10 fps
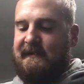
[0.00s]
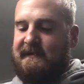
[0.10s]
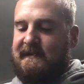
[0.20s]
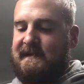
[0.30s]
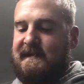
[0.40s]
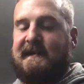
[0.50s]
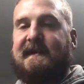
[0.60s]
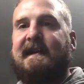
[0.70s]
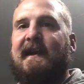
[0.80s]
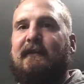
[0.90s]
says it's
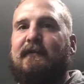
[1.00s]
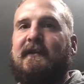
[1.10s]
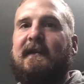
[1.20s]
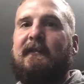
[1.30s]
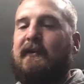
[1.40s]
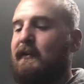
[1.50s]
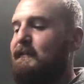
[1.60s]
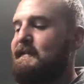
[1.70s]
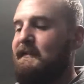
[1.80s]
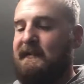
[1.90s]
California approved,
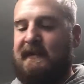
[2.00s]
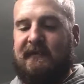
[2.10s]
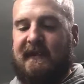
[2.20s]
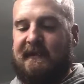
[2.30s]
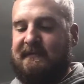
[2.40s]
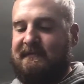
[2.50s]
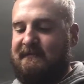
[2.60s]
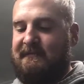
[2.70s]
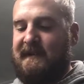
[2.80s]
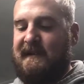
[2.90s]
so whatever that
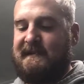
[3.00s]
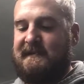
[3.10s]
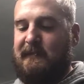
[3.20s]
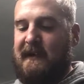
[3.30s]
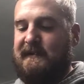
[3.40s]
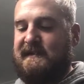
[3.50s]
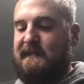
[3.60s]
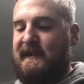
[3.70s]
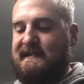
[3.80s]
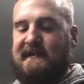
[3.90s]
means. Probably just
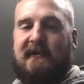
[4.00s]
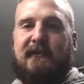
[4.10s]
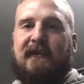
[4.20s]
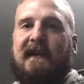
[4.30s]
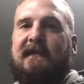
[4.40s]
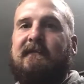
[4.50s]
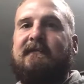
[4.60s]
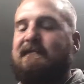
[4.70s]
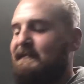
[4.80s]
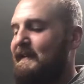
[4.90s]
because of the whole
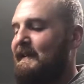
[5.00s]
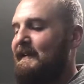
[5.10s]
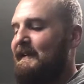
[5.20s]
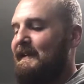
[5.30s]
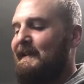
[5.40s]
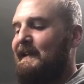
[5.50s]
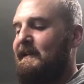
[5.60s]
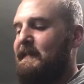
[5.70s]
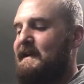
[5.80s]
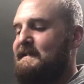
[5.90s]
lead
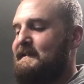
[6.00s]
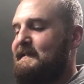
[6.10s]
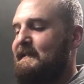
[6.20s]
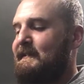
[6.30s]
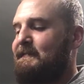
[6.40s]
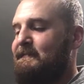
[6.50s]
basis there.